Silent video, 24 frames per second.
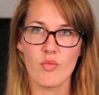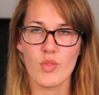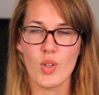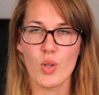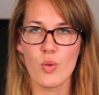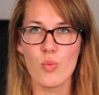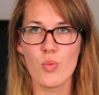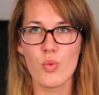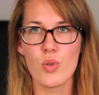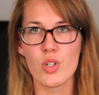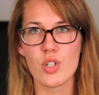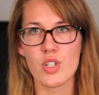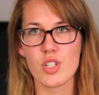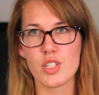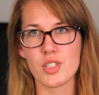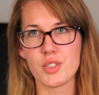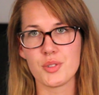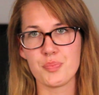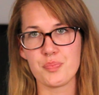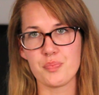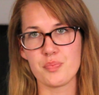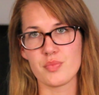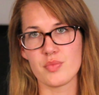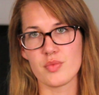
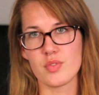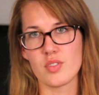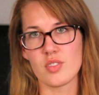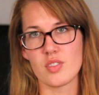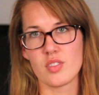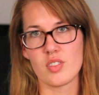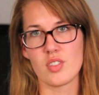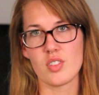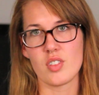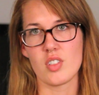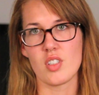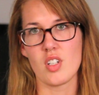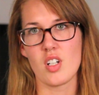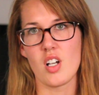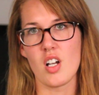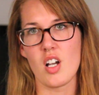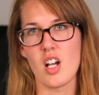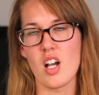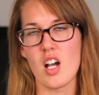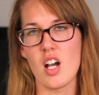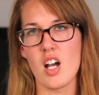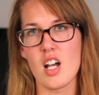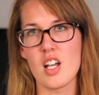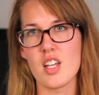Well,
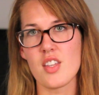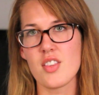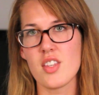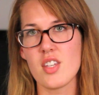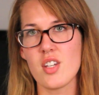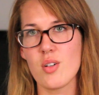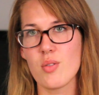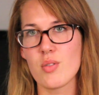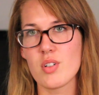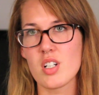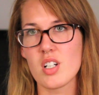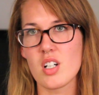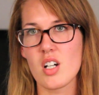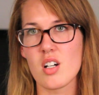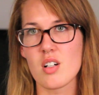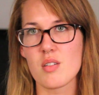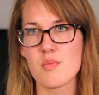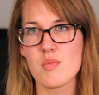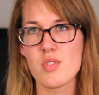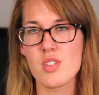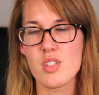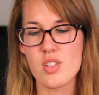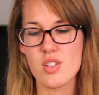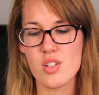I think when it
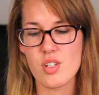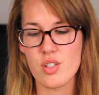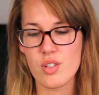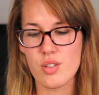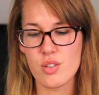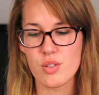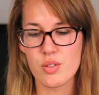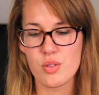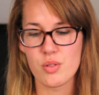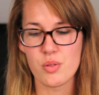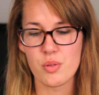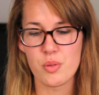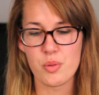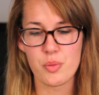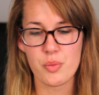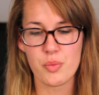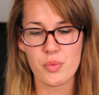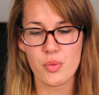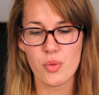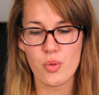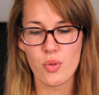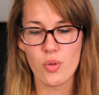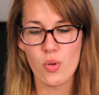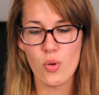comes to
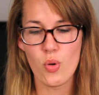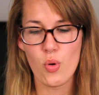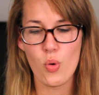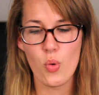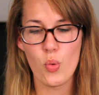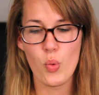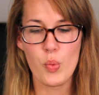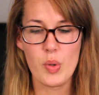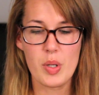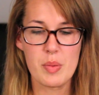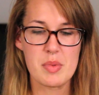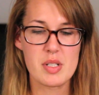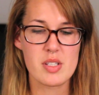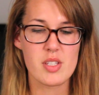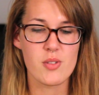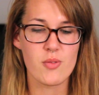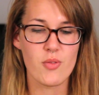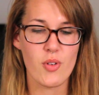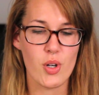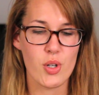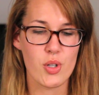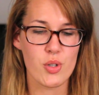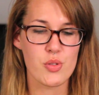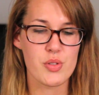women's
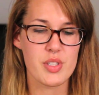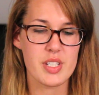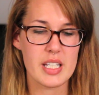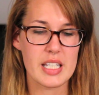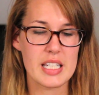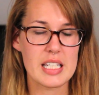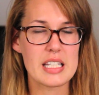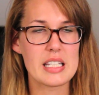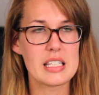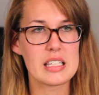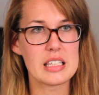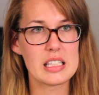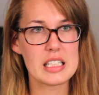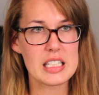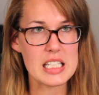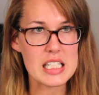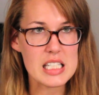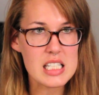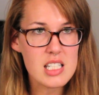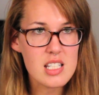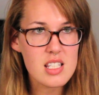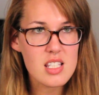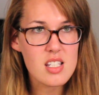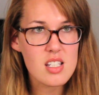photos getting
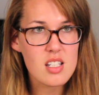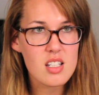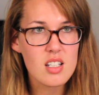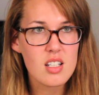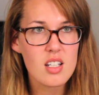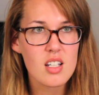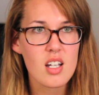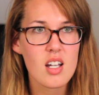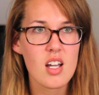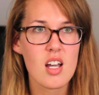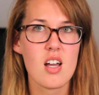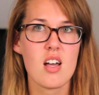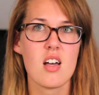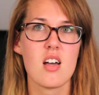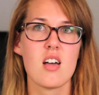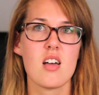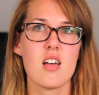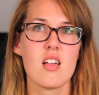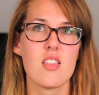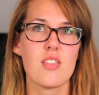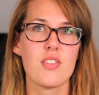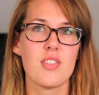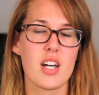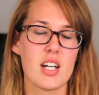leaked,
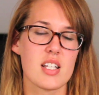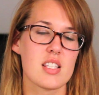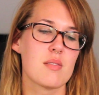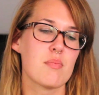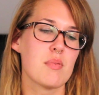that's